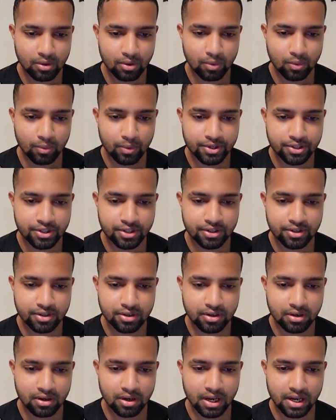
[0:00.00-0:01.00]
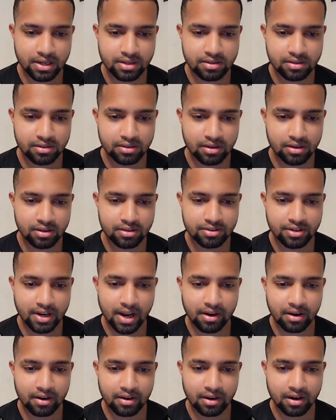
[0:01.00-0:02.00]
which is
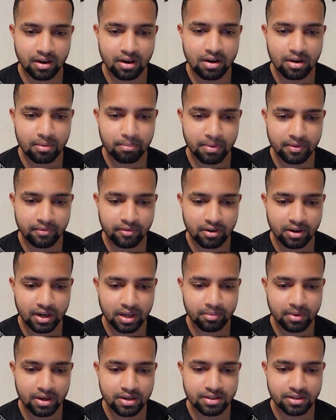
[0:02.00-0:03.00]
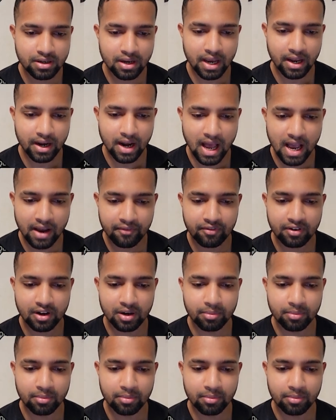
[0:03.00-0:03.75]
stated here, before image and after